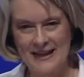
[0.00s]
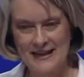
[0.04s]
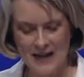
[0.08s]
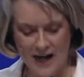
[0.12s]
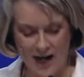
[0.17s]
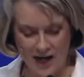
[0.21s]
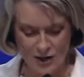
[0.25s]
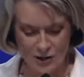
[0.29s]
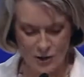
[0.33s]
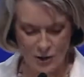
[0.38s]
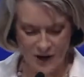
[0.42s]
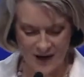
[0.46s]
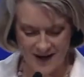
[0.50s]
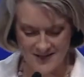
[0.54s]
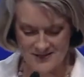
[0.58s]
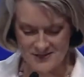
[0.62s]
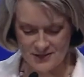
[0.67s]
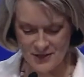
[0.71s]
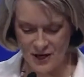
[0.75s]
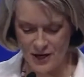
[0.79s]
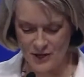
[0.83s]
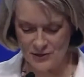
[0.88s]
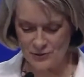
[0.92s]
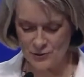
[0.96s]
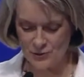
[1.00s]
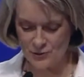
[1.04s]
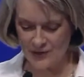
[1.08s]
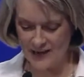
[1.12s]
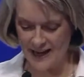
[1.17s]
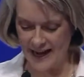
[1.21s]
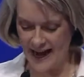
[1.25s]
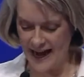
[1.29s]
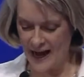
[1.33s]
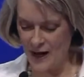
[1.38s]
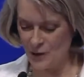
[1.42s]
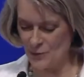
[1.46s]
In our
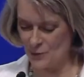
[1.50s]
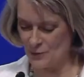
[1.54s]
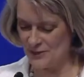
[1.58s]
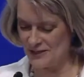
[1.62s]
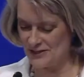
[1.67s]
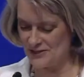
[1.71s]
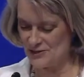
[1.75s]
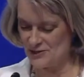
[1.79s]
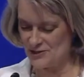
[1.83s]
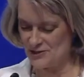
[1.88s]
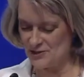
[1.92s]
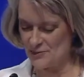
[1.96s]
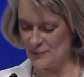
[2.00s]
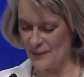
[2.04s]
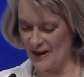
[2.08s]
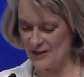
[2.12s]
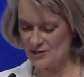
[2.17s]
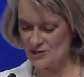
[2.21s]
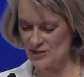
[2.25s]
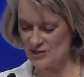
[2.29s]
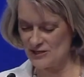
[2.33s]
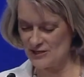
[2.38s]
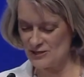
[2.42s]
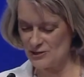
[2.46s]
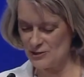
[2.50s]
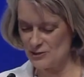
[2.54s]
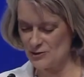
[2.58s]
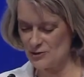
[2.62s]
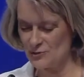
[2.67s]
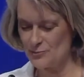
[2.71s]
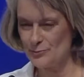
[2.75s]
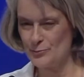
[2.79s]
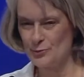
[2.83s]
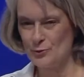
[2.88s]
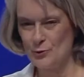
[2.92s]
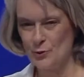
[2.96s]
cross-cultural outreach, especially to
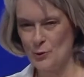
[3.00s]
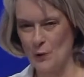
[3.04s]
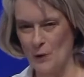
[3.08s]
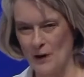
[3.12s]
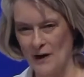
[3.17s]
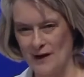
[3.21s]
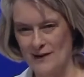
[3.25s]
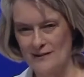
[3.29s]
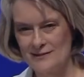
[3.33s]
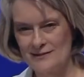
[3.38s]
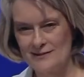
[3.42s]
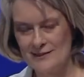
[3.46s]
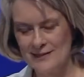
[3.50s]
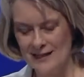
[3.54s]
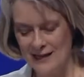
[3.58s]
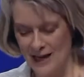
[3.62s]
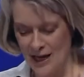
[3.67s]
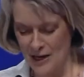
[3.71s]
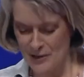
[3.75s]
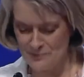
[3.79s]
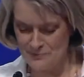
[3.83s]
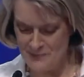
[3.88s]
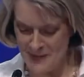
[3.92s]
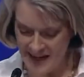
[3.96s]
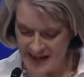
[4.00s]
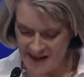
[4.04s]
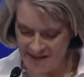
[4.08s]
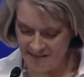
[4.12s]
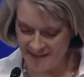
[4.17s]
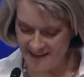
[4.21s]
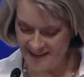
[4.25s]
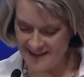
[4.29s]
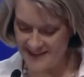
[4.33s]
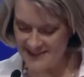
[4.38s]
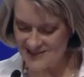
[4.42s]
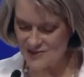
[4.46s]
the poor,
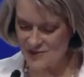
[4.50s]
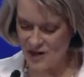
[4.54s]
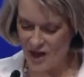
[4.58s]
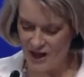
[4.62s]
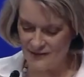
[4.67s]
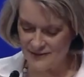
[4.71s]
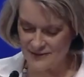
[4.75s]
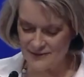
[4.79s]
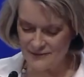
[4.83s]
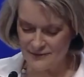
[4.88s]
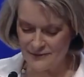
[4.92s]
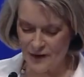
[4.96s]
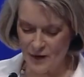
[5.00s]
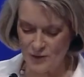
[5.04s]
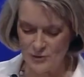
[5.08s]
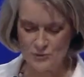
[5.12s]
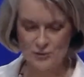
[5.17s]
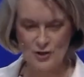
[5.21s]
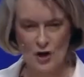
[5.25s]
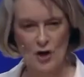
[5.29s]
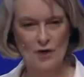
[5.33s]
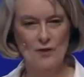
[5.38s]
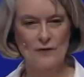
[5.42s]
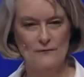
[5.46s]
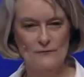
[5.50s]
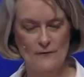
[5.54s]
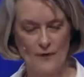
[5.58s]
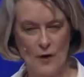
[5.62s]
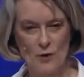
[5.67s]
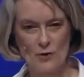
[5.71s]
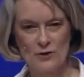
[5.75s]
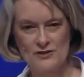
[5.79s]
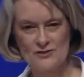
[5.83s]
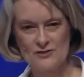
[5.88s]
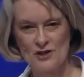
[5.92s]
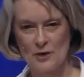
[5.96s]
Americans often
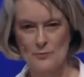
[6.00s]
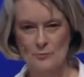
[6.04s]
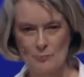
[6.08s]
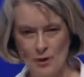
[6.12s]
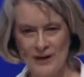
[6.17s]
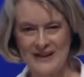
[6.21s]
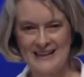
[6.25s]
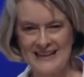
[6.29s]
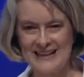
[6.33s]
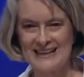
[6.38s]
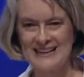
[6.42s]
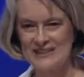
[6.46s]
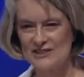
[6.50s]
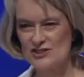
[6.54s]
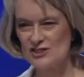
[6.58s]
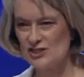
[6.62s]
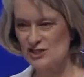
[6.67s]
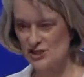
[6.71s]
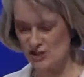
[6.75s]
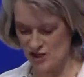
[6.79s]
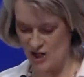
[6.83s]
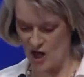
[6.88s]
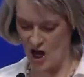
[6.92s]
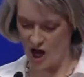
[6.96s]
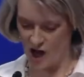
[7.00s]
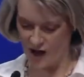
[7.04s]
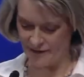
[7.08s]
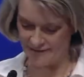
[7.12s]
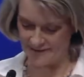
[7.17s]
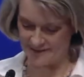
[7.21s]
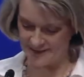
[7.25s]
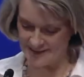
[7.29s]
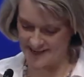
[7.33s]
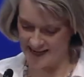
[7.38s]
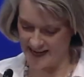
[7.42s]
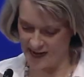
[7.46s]
focus on bringing in
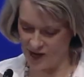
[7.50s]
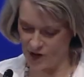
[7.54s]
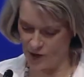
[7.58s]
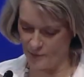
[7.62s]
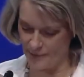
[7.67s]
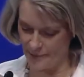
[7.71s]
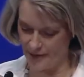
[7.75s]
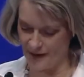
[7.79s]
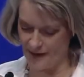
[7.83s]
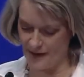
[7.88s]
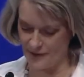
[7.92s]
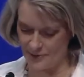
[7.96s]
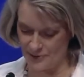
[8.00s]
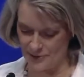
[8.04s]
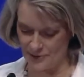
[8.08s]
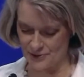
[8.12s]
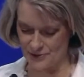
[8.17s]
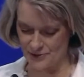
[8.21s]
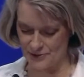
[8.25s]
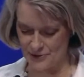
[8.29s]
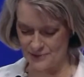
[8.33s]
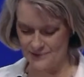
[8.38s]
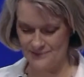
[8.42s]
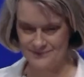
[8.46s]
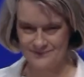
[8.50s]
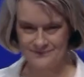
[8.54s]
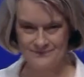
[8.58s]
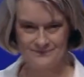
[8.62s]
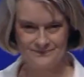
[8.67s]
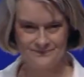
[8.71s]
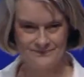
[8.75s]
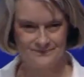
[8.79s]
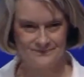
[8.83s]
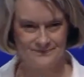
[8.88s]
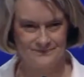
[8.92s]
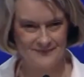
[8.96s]
stuff to help others.
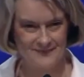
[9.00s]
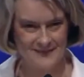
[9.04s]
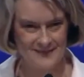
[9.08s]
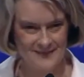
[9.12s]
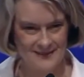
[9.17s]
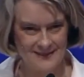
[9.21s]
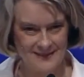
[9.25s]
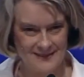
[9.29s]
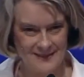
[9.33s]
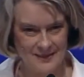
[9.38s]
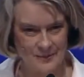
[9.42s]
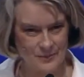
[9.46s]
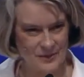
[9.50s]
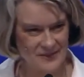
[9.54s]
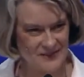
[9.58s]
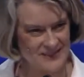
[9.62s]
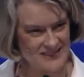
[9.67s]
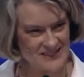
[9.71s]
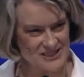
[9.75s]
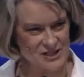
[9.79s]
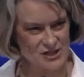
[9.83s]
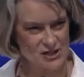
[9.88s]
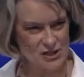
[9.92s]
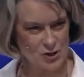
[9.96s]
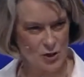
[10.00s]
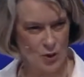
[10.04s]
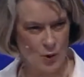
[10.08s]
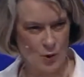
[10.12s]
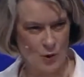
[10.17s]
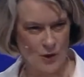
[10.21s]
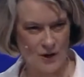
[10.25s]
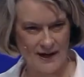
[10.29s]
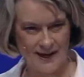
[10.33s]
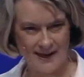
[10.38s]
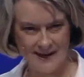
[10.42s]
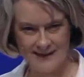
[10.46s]
But this
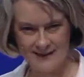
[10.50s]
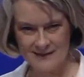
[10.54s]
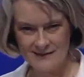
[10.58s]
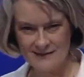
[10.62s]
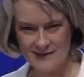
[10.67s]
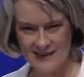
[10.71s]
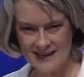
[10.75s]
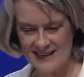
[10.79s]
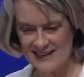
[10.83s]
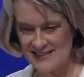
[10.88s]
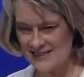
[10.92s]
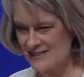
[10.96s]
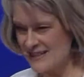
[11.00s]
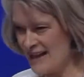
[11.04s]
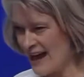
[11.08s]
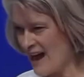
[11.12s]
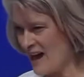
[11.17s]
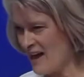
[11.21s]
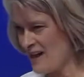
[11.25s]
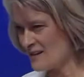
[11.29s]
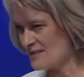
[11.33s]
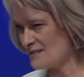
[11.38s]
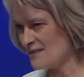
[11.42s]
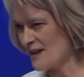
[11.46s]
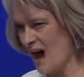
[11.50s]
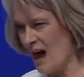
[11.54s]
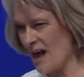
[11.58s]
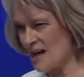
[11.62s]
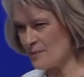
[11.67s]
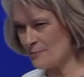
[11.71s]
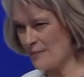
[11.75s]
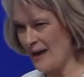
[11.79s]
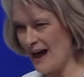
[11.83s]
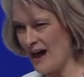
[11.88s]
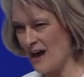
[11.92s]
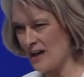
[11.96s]
story is
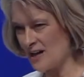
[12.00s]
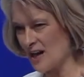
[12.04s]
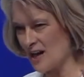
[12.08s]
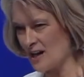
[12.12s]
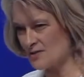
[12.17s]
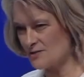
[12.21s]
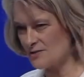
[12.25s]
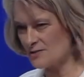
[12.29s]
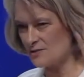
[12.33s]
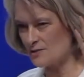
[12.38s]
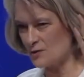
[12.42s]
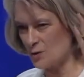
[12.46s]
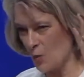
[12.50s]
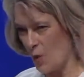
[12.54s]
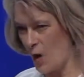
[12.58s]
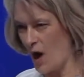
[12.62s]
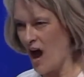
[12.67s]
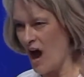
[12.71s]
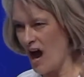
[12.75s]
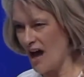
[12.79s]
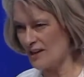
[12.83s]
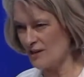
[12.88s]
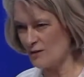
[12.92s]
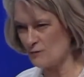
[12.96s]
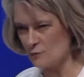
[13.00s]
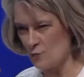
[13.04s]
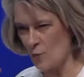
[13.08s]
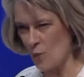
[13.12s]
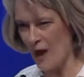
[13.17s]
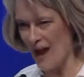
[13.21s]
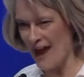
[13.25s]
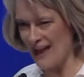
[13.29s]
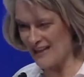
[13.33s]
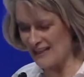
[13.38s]
not about a squad of